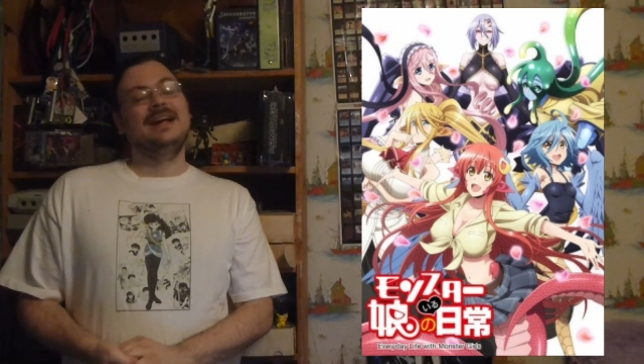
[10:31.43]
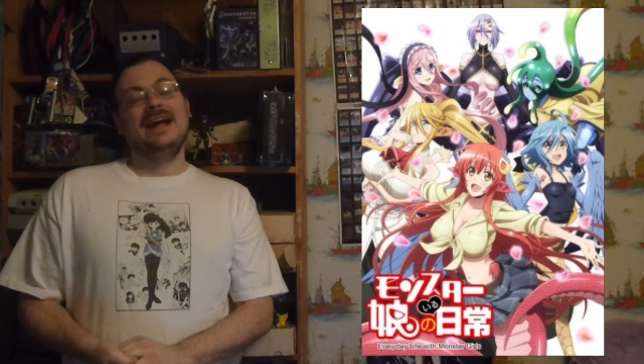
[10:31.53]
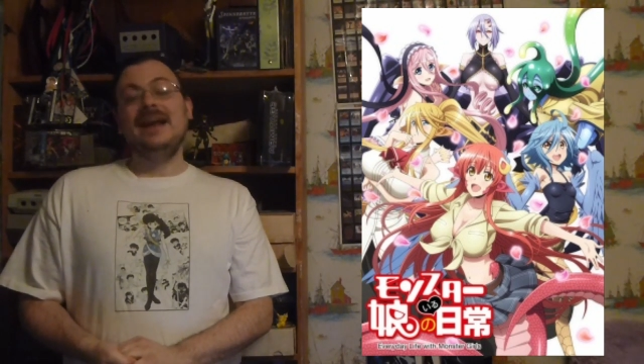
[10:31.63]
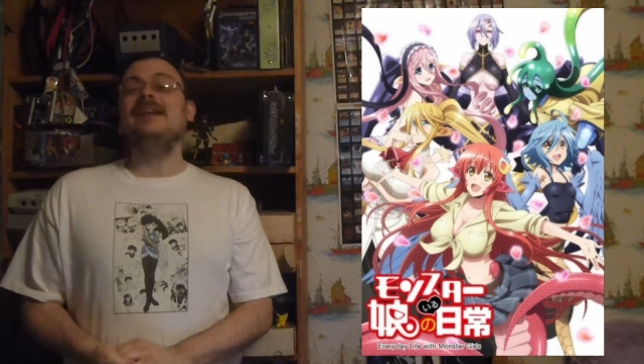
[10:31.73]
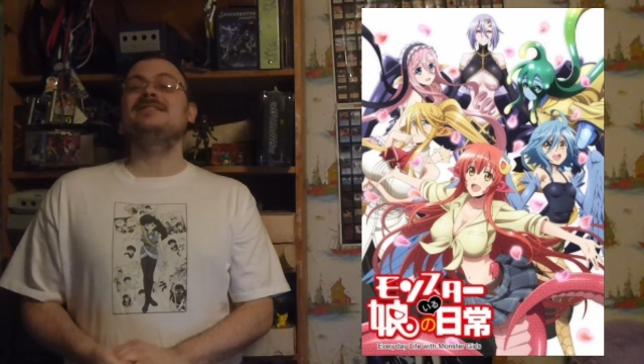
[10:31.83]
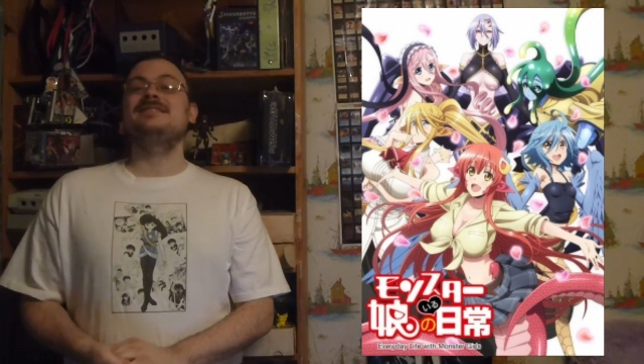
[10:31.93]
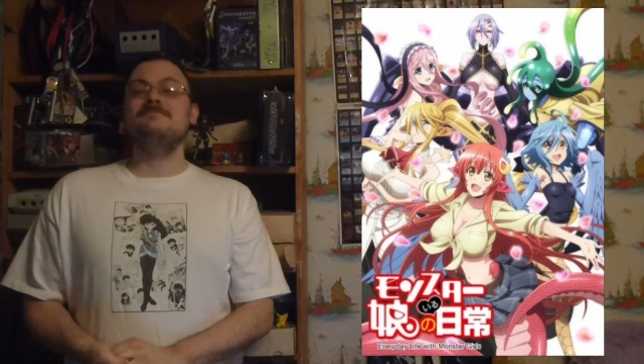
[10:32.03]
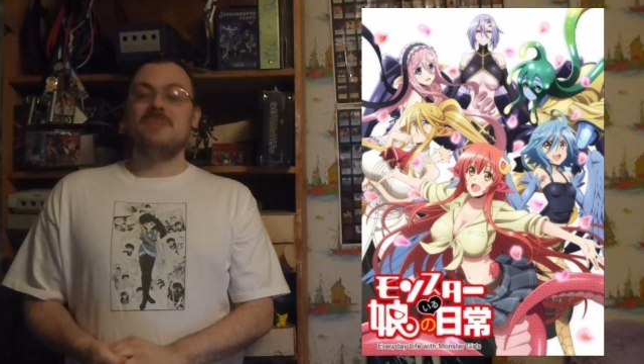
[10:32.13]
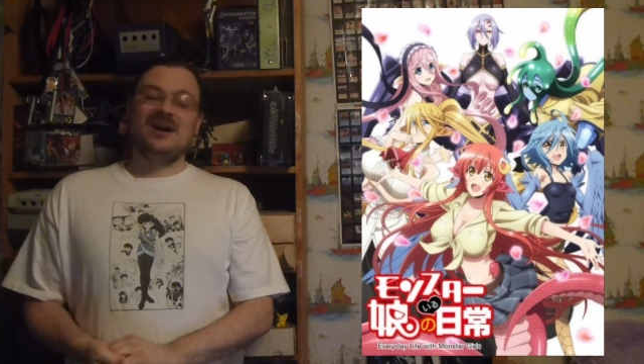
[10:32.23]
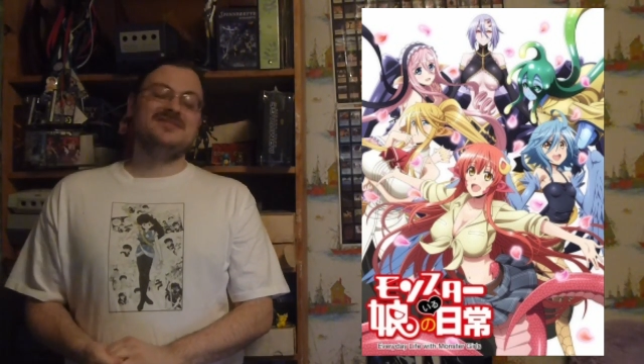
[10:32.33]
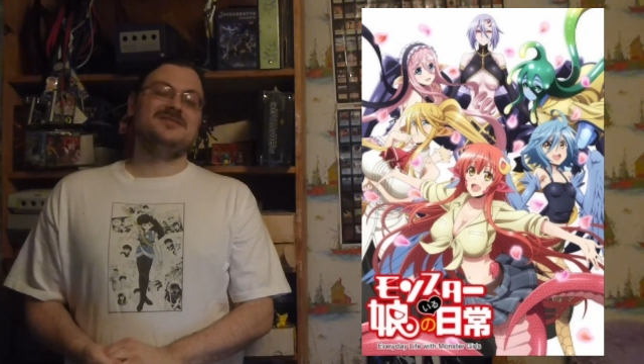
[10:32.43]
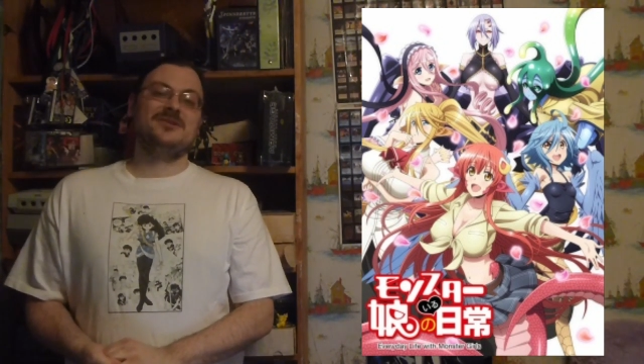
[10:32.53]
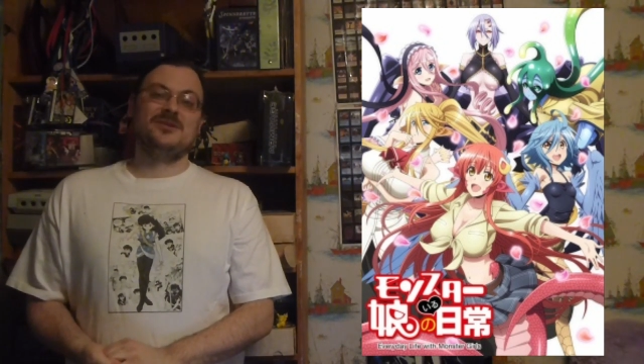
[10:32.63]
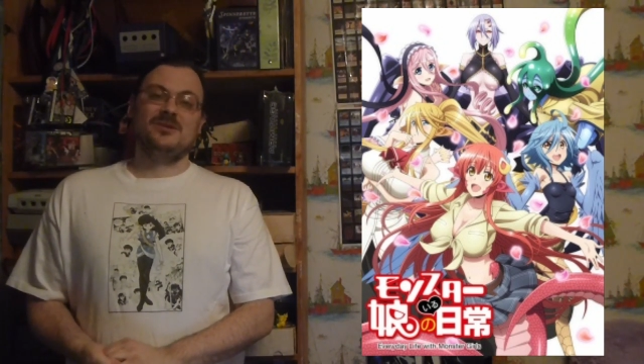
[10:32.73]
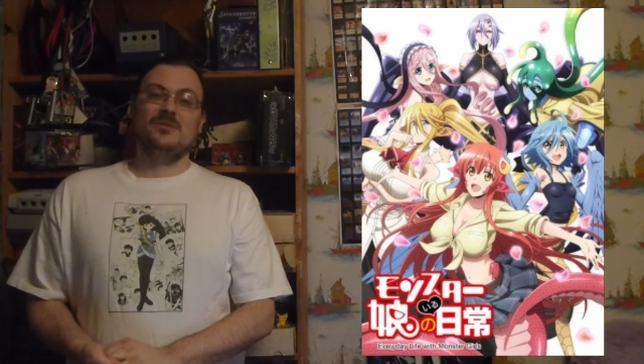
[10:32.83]
And it's the Monster
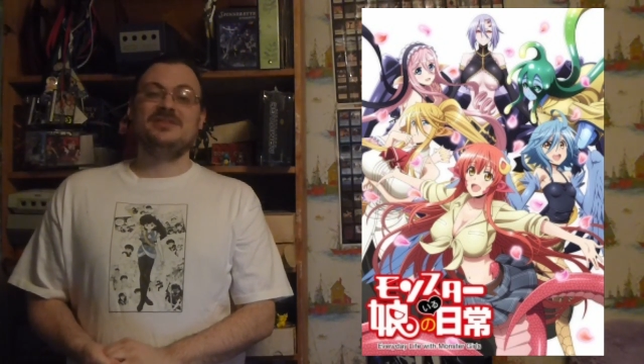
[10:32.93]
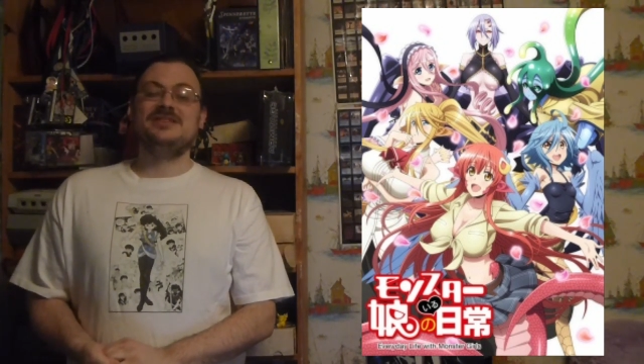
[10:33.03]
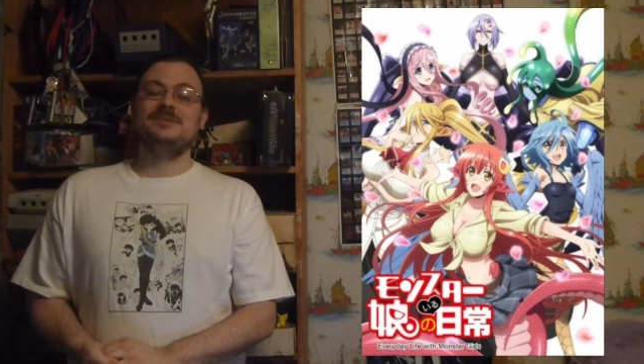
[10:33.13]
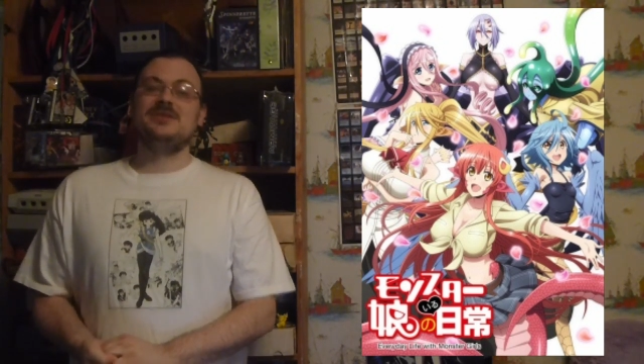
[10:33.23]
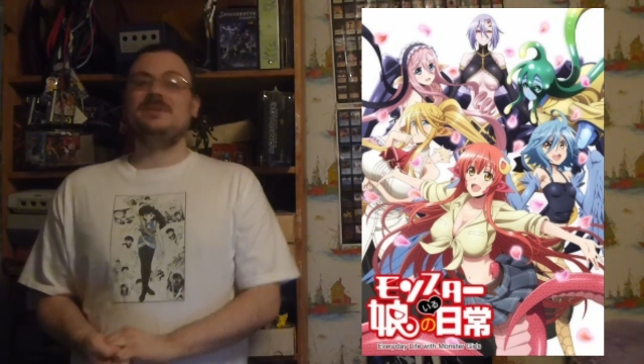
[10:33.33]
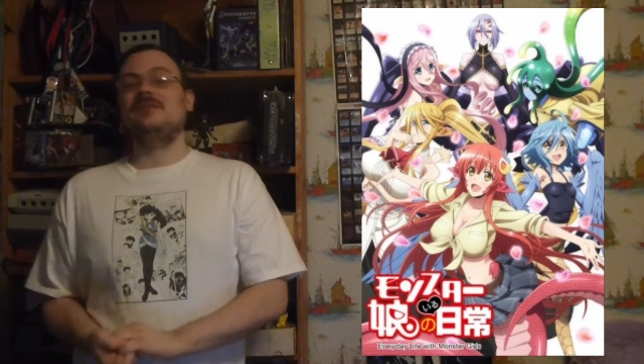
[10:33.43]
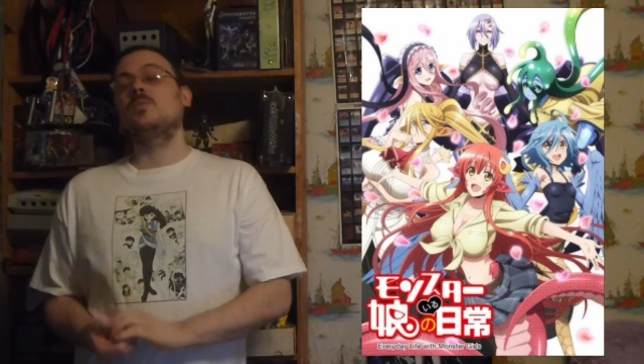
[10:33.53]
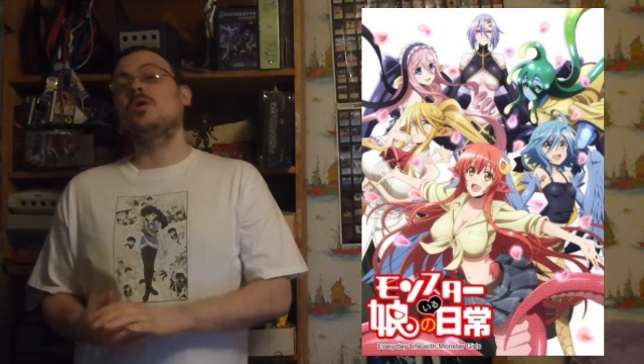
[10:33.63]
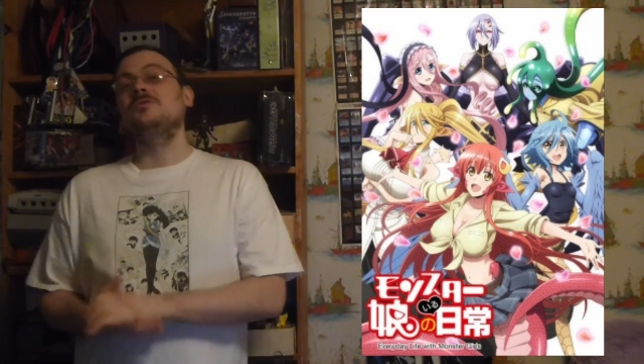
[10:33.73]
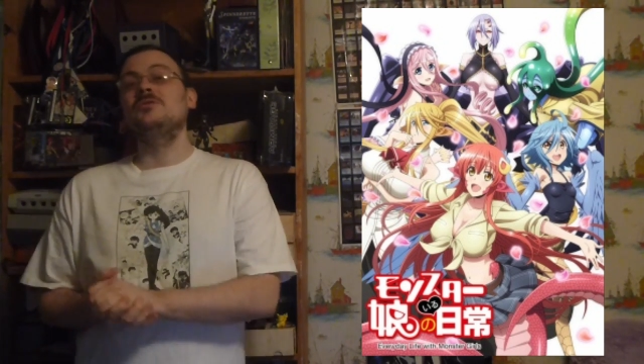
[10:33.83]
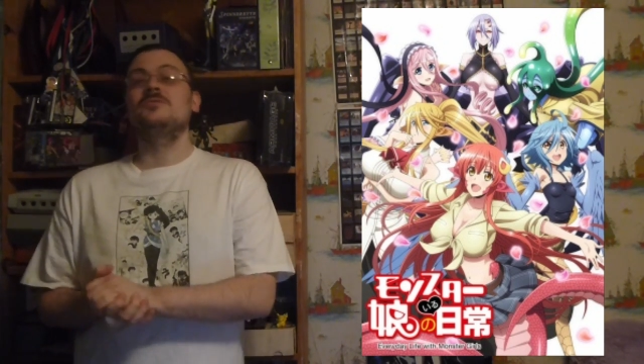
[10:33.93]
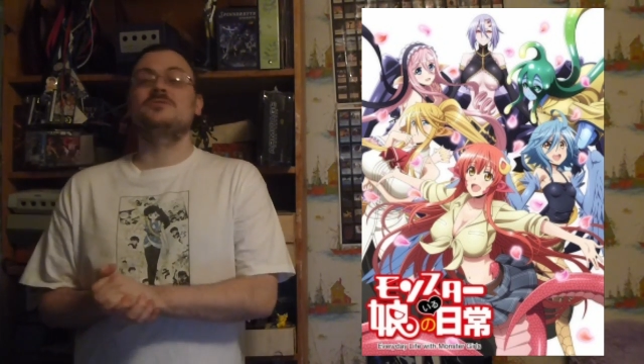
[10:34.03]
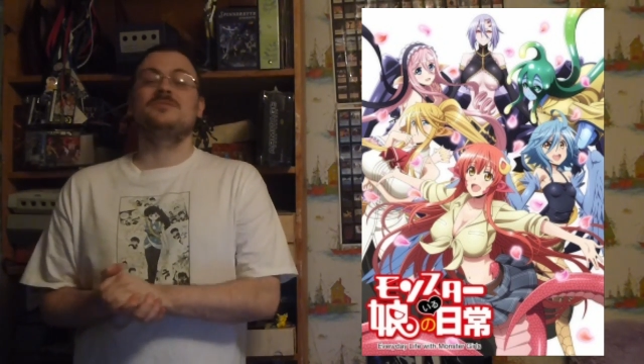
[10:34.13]
Girl, which seems to be a more new